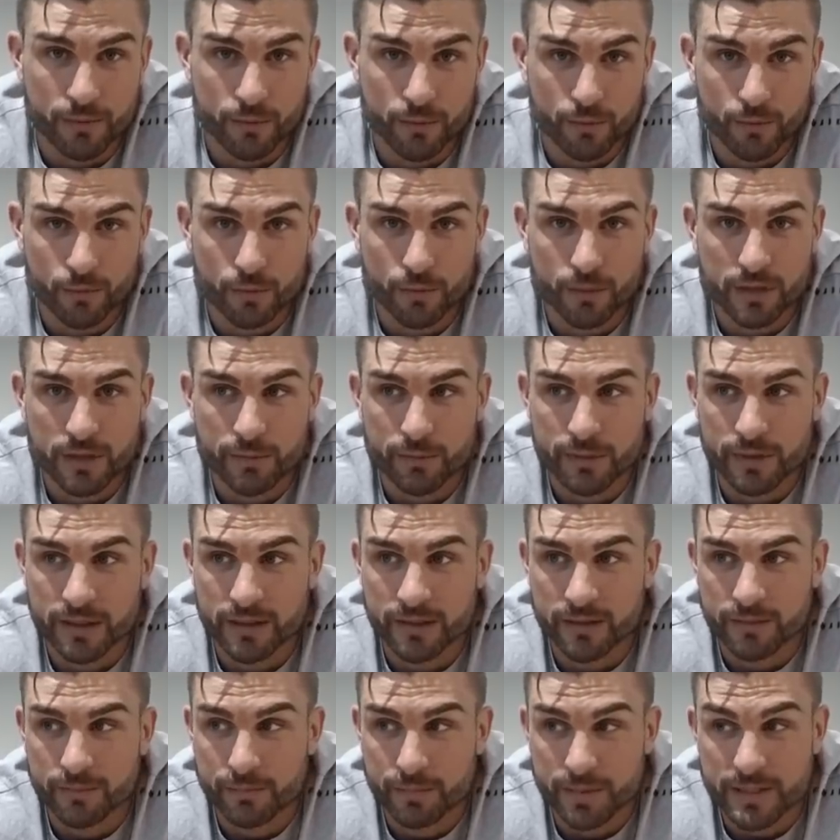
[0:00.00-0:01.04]
Would I
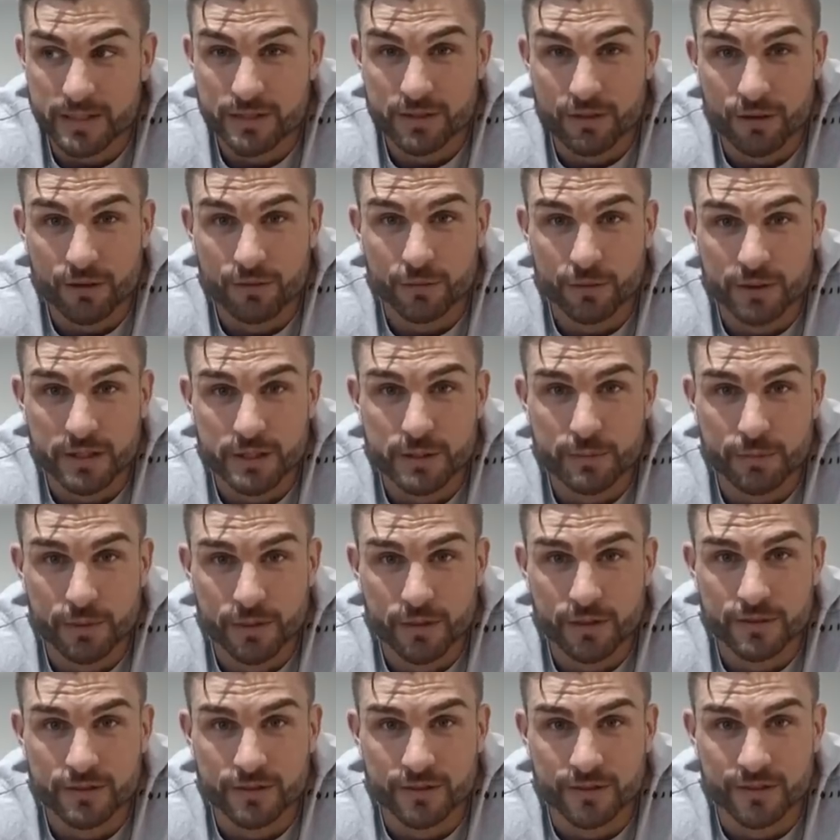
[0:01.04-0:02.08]
be pissed off with this
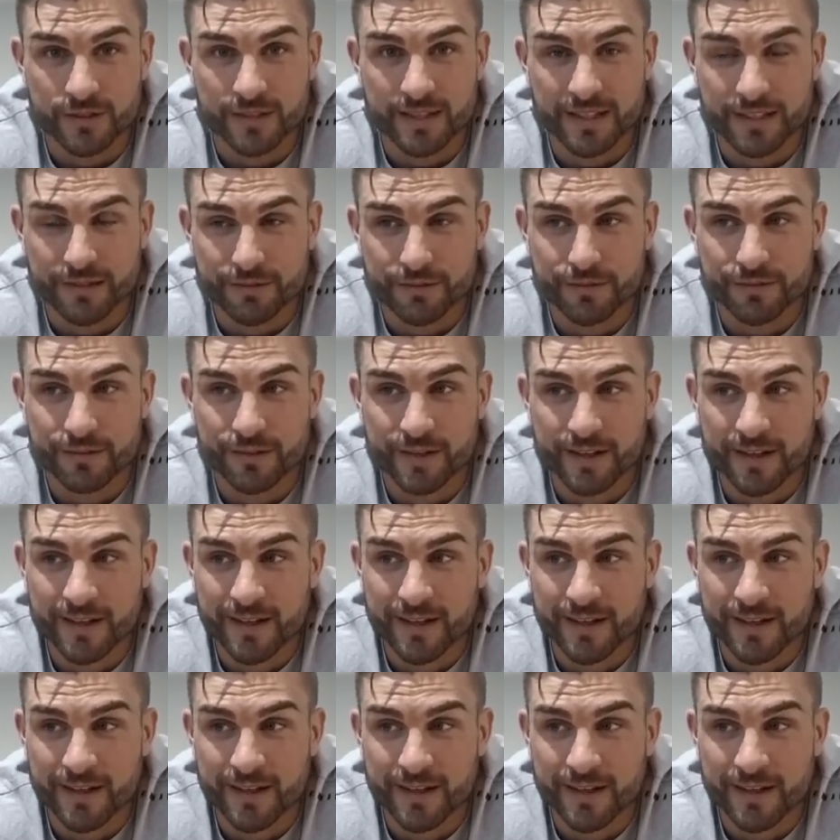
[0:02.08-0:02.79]
person if